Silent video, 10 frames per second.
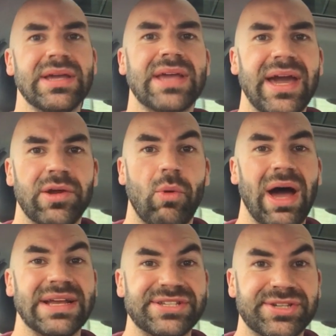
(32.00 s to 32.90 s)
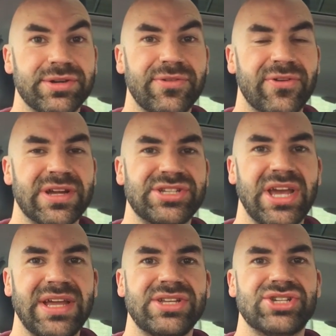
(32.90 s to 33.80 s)
kind of what I do for a
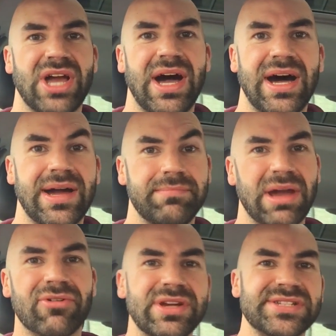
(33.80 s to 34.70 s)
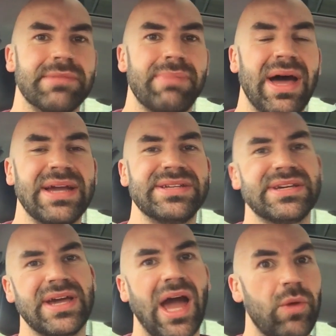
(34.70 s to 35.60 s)
change and my reasoning behind
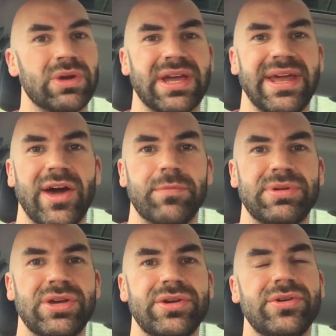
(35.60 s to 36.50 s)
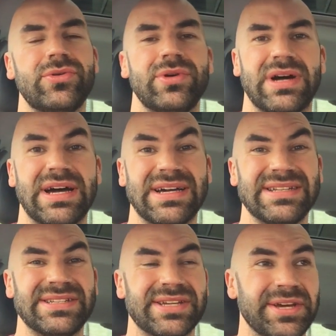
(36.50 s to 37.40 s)
it, how it can help you,
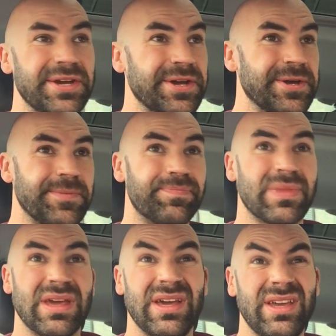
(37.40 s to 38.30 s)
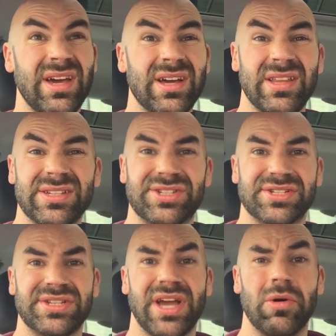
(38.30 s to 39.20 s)
and yeah, let's
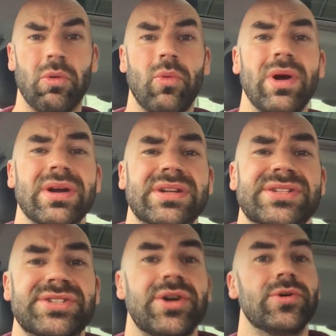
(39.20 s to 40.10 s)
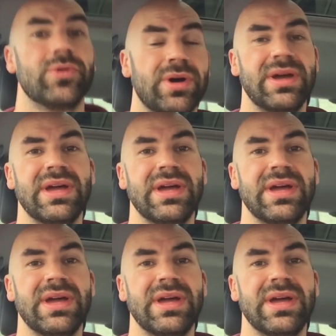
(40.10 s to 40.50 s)
just see how it works. So,